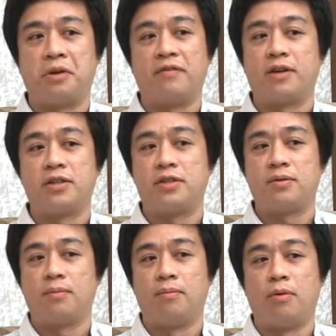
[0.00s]
give
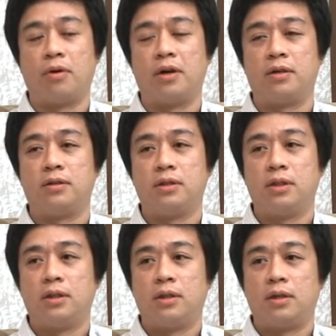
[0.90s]
us more
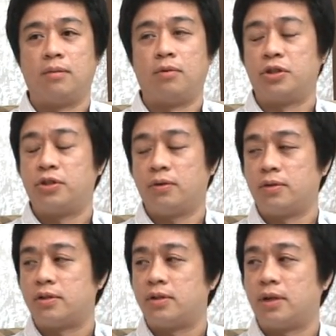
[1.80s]

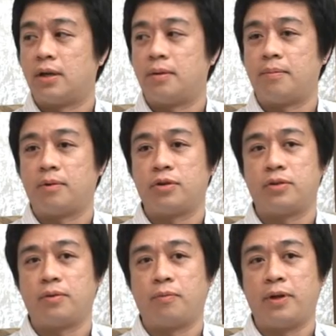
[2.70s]
shows,
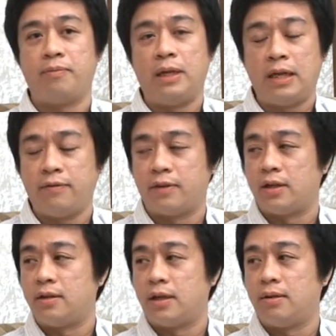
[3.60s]
because we believe
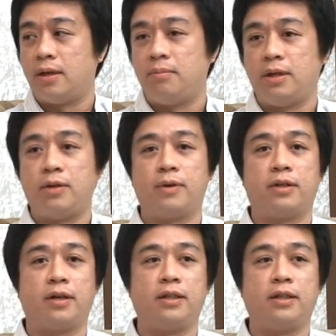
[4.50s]
in Media One